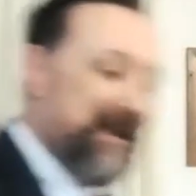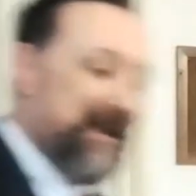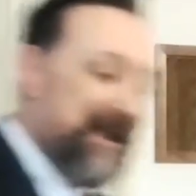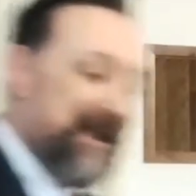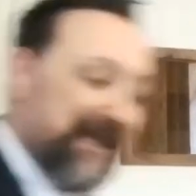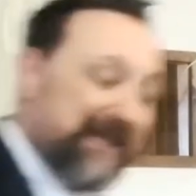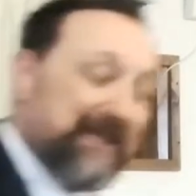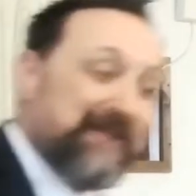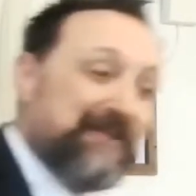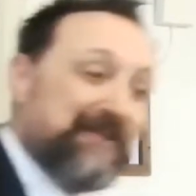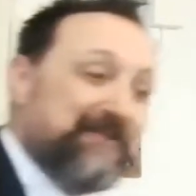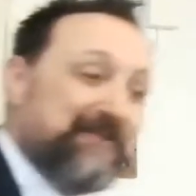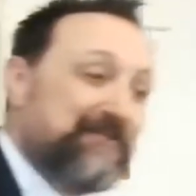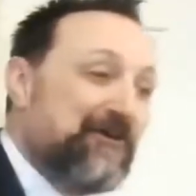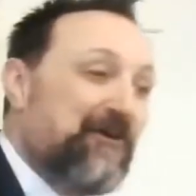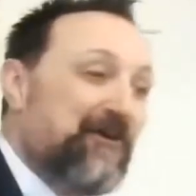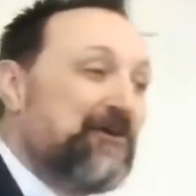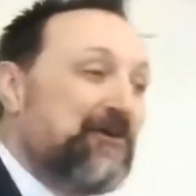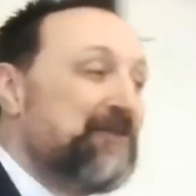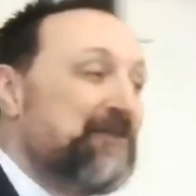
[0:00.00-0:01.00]
As
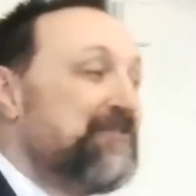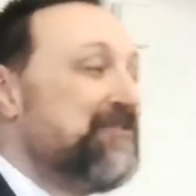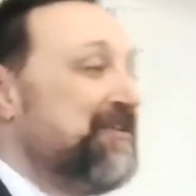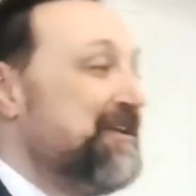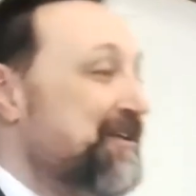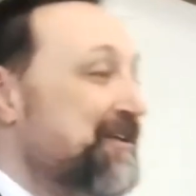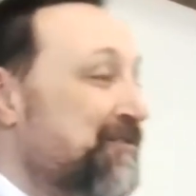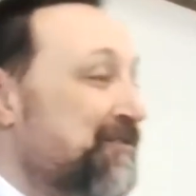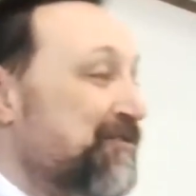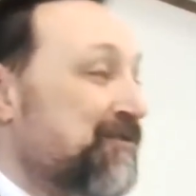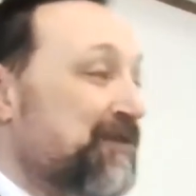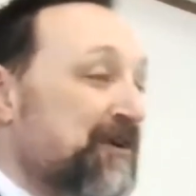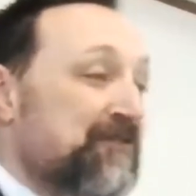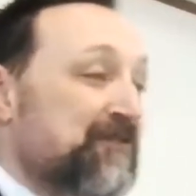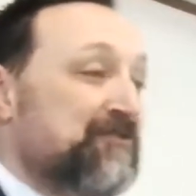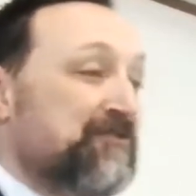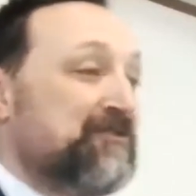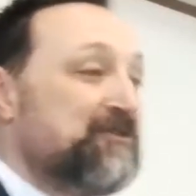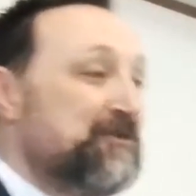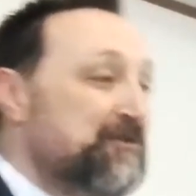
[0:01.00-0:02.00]
hard as it is for us
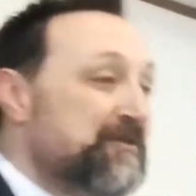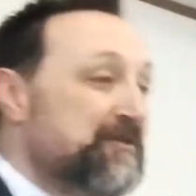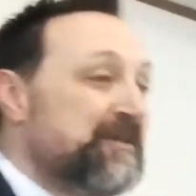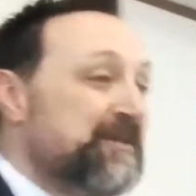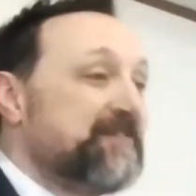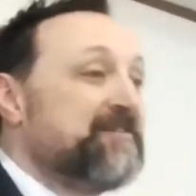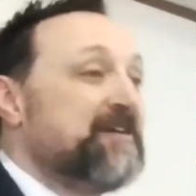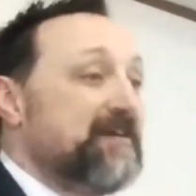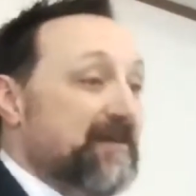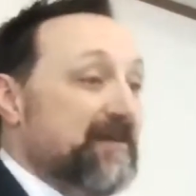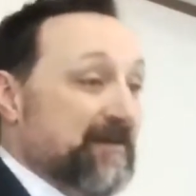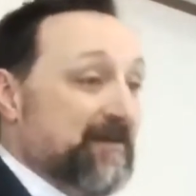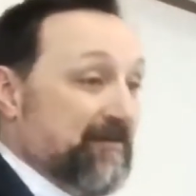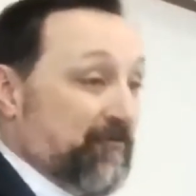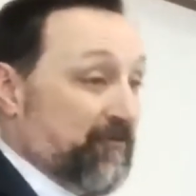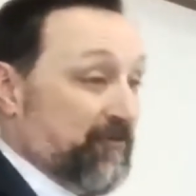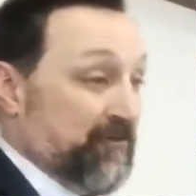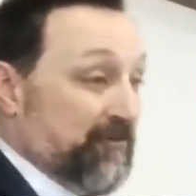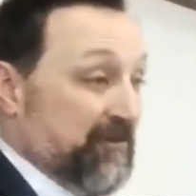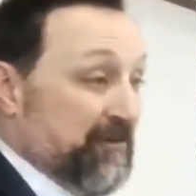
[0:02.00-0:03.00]
to do this,
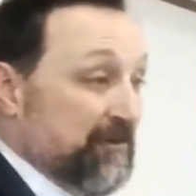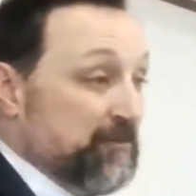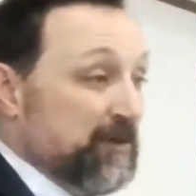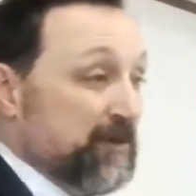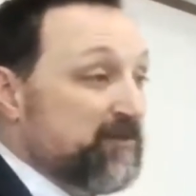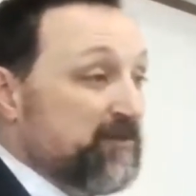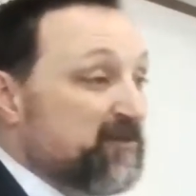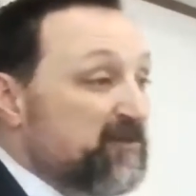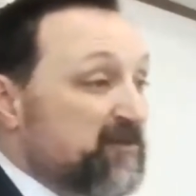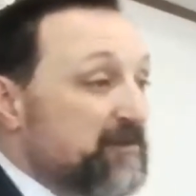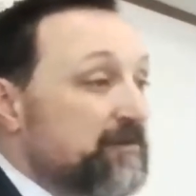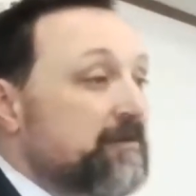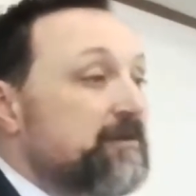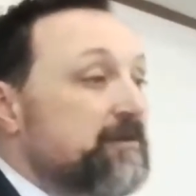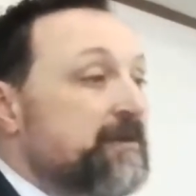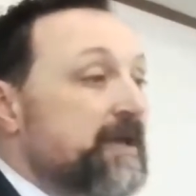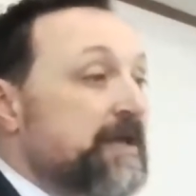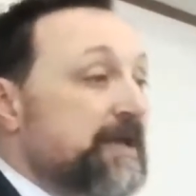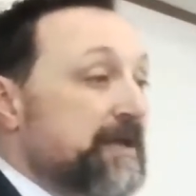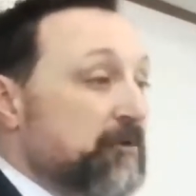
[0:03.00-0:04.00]
for some of us
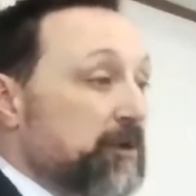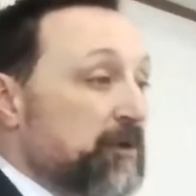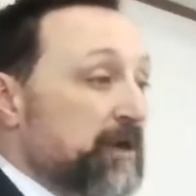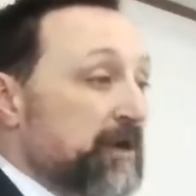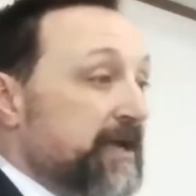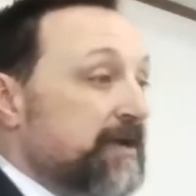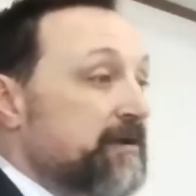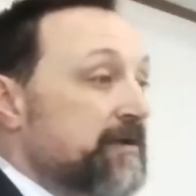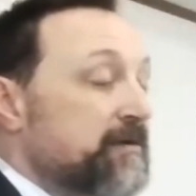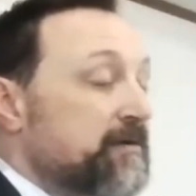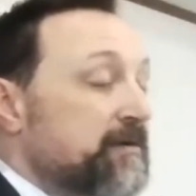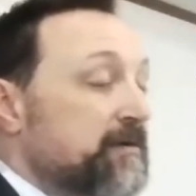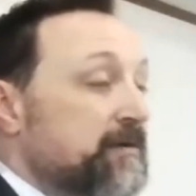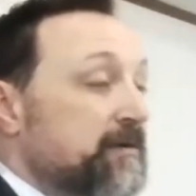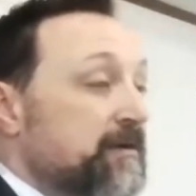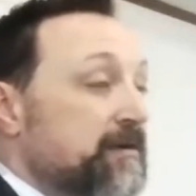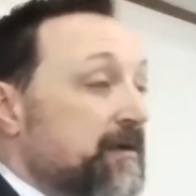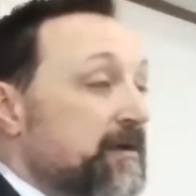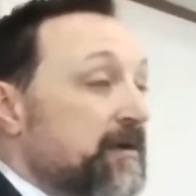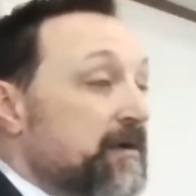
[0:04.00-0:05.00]
anyway,
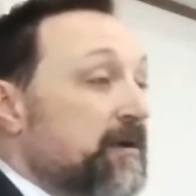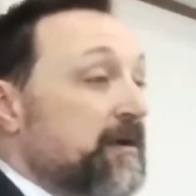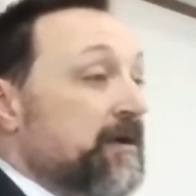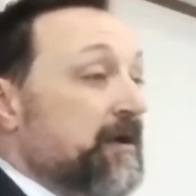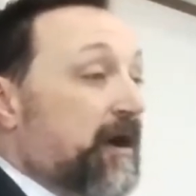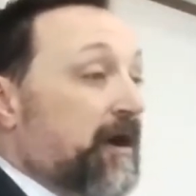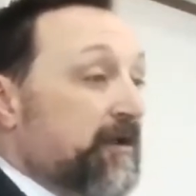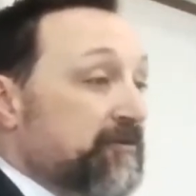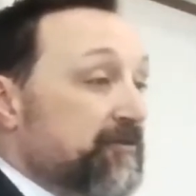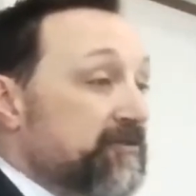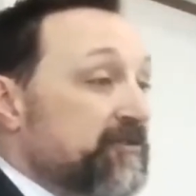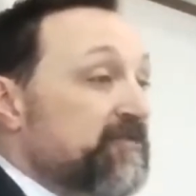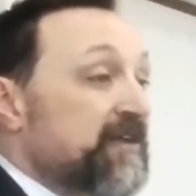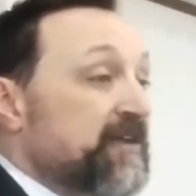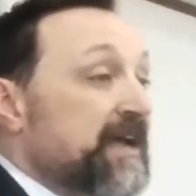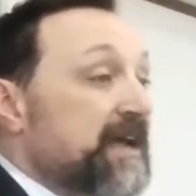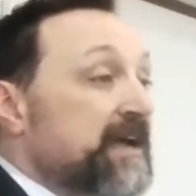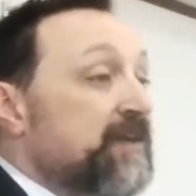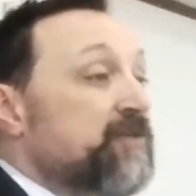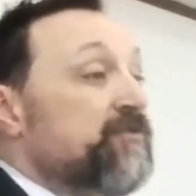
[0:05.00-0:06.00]
God's
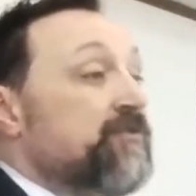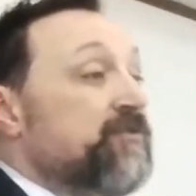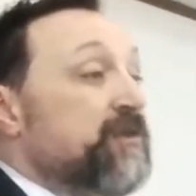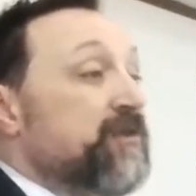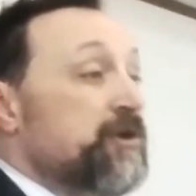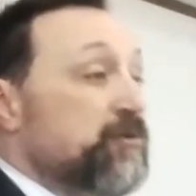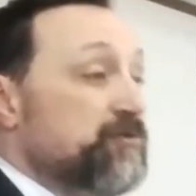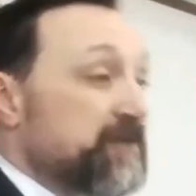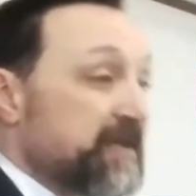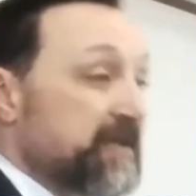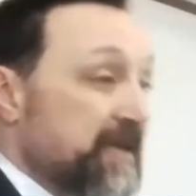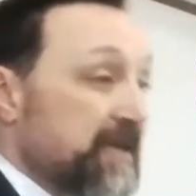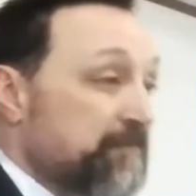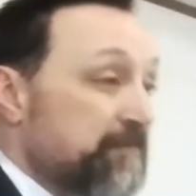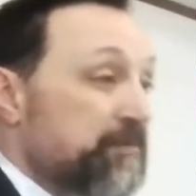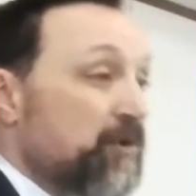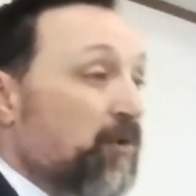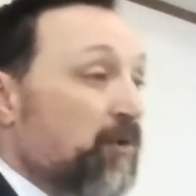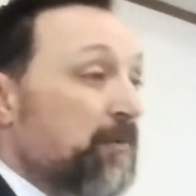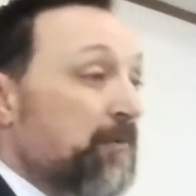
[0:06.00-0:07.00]
design is for you to
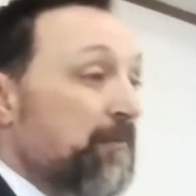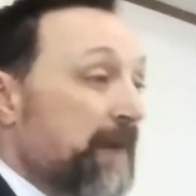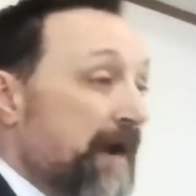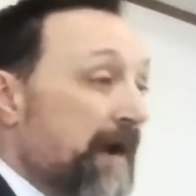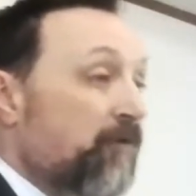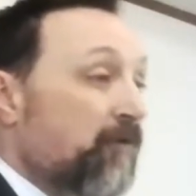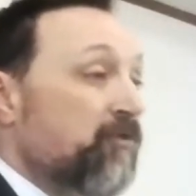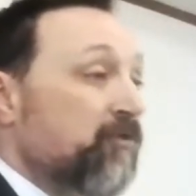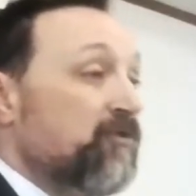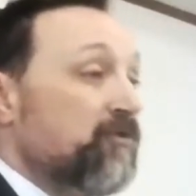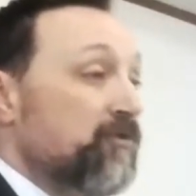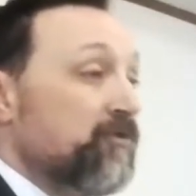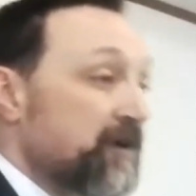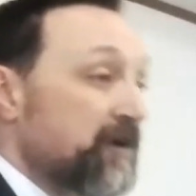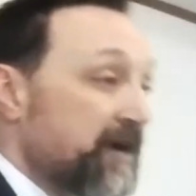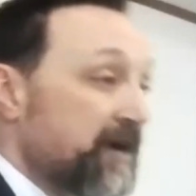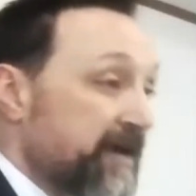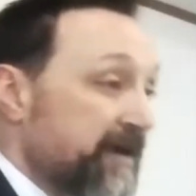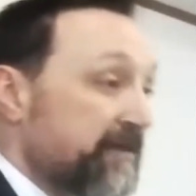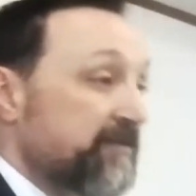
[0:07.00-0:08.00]
keep your mouth
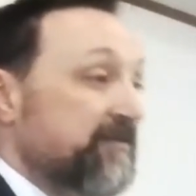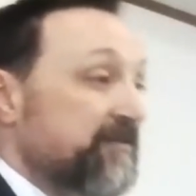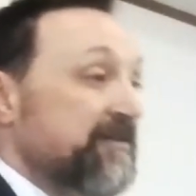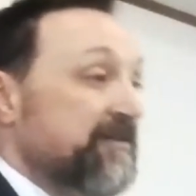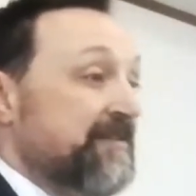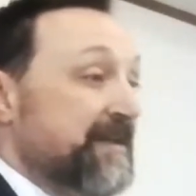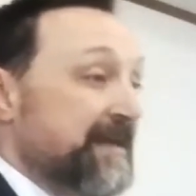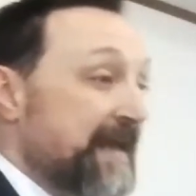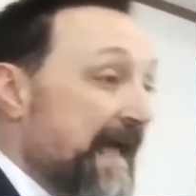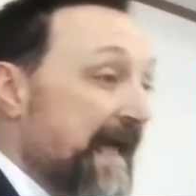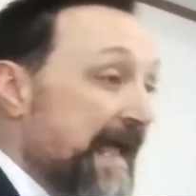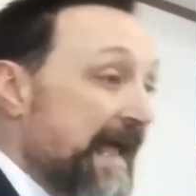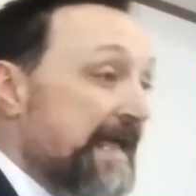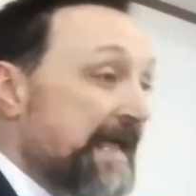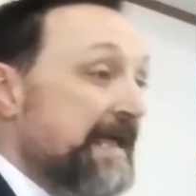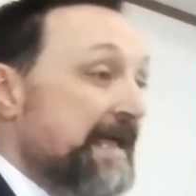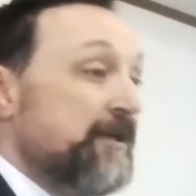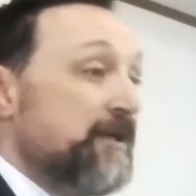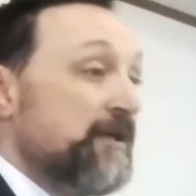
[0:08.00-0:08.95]
running to the day you